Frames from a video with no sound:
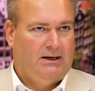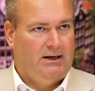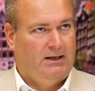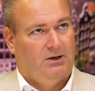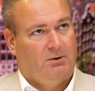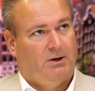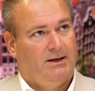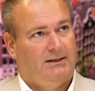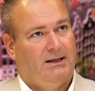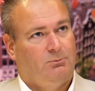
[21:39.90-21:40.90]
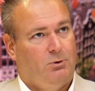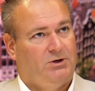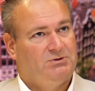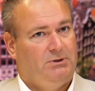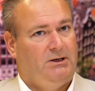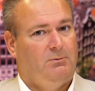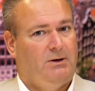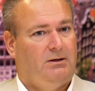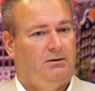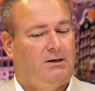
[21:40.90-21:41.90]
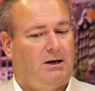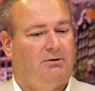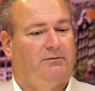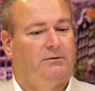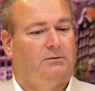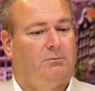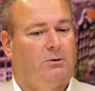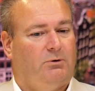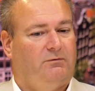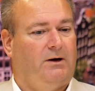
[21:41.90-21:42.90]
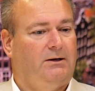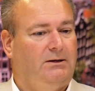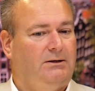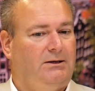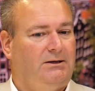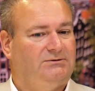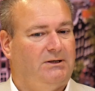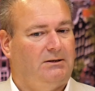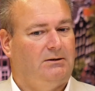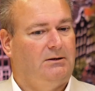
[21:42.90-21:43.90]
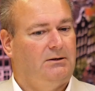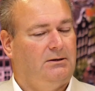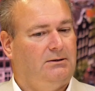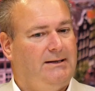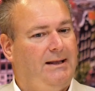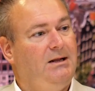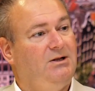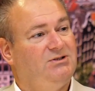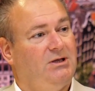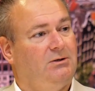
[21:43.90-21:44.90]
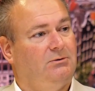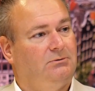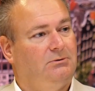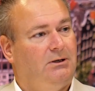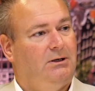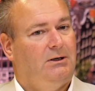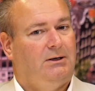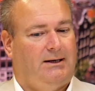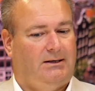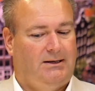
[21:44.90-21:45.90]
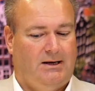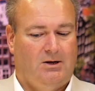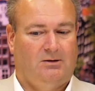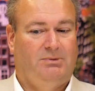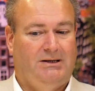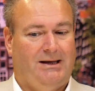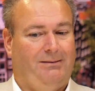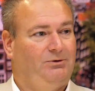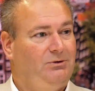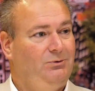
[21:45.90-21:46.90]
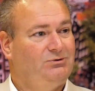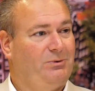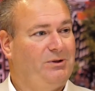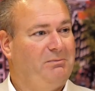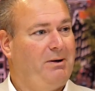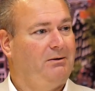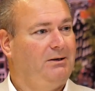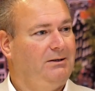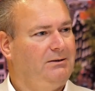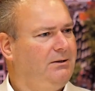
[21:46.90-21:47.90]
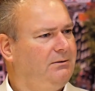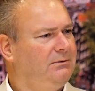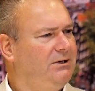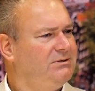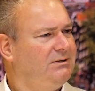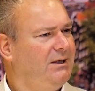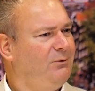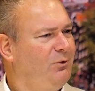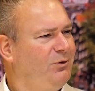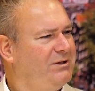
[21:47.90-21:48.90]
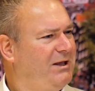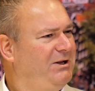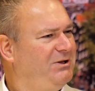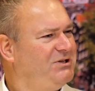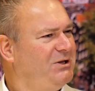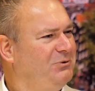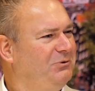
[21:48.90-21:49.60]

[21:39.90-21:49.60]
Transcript: And on the one hand, that works really well. However, what we're finding is that getting the signal and then not being able to do something about it, is it then worth getting the signal?